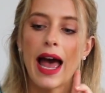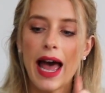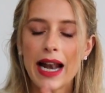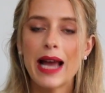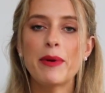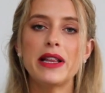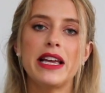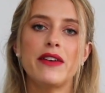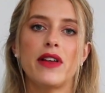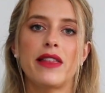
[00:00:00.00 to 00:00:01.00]
And I
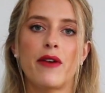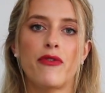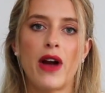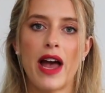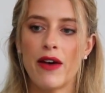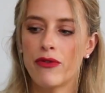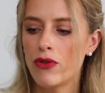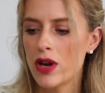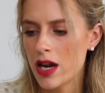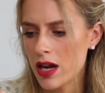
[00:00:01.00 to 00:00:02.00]
believe that for
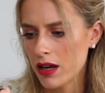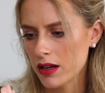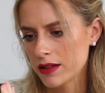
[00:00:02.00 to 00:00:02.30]
every,